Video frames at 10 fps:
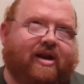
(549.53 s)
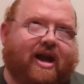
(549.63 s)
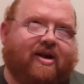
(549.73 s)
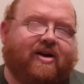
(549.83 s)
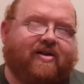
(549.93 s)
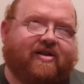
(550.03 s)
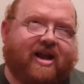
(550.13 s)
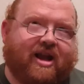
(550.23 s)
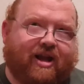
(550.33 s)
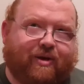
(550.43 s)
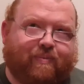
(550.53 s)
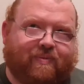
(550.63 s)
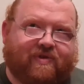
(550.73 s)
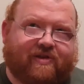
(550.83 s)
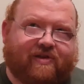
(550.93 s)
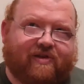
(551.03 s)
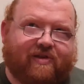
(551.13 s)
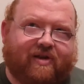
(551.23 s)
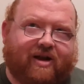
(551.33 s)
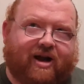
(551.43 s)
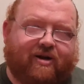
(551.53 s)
Ares Games, I